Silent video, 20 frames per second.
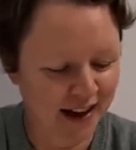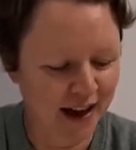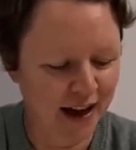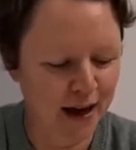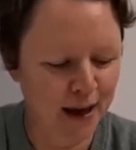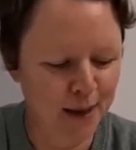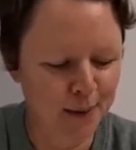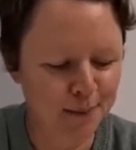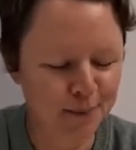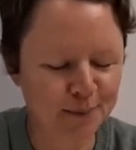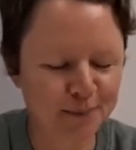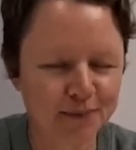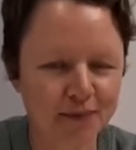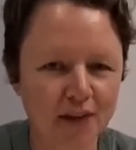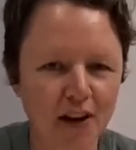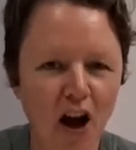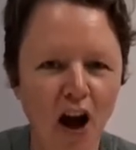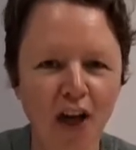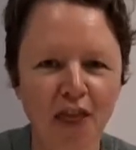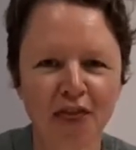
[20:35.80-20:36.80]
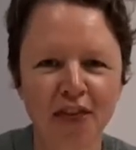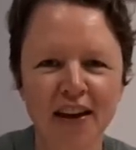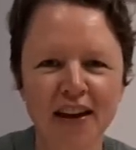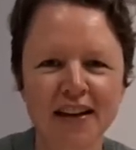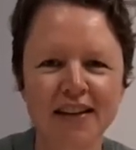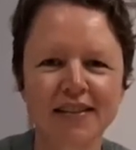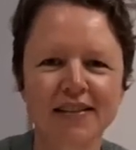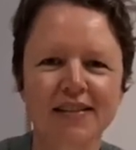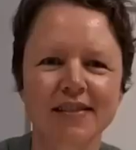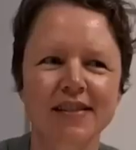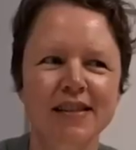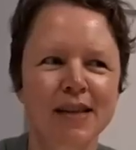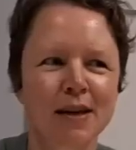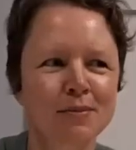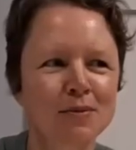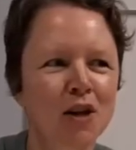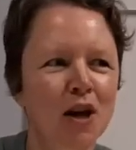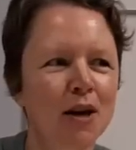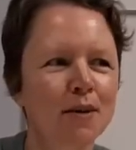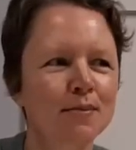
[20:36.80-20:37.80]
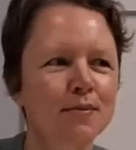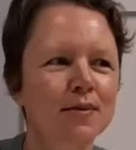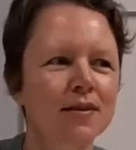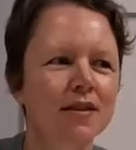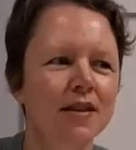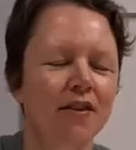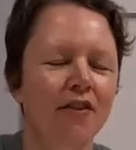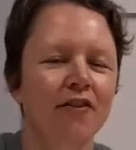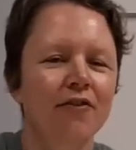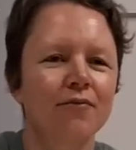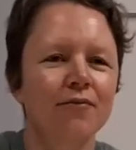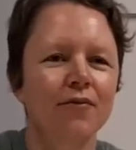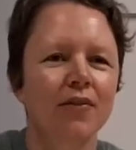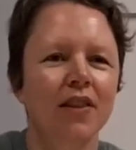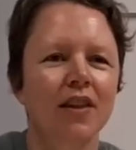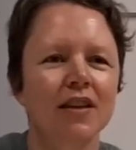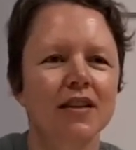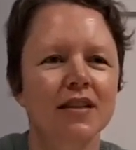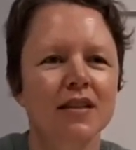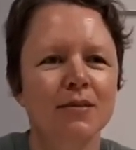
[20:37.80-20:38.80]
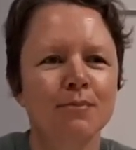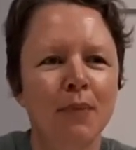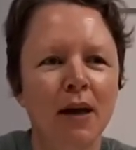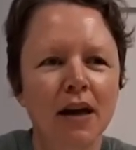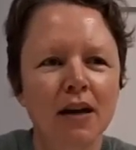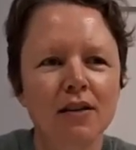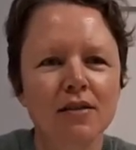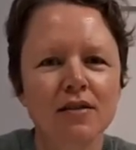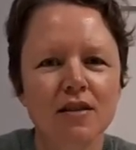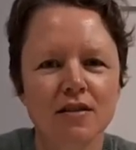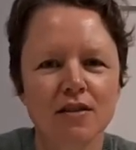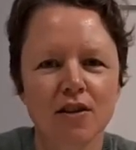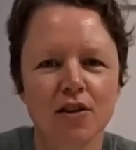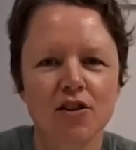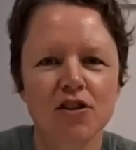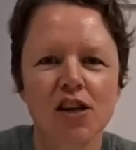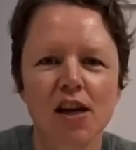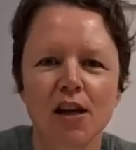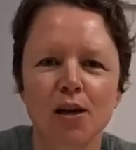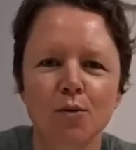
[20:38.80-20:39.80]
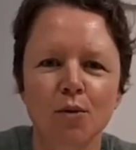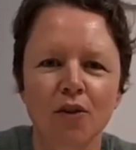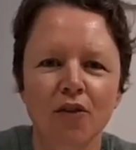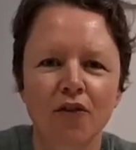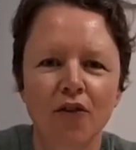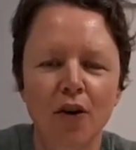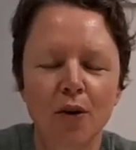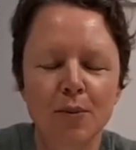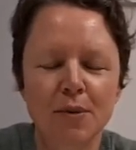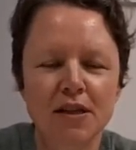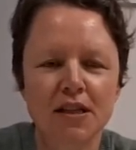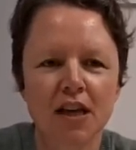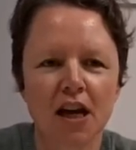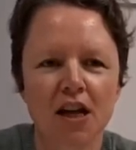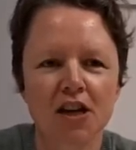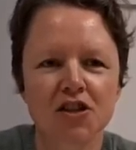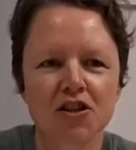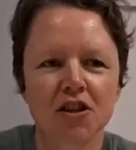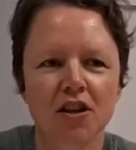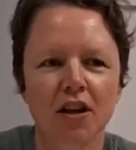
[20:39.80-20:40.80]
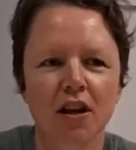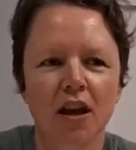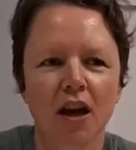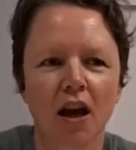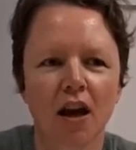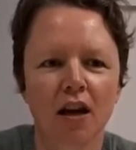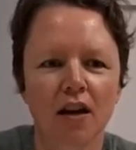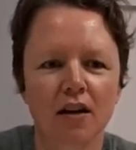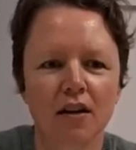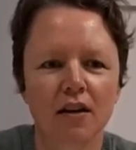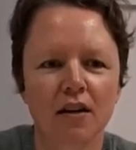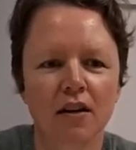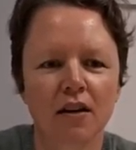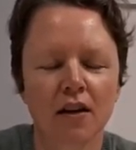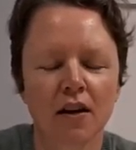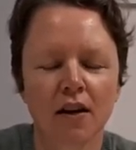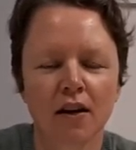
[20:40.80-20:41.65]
I think sometimes the smells associated with fermentation can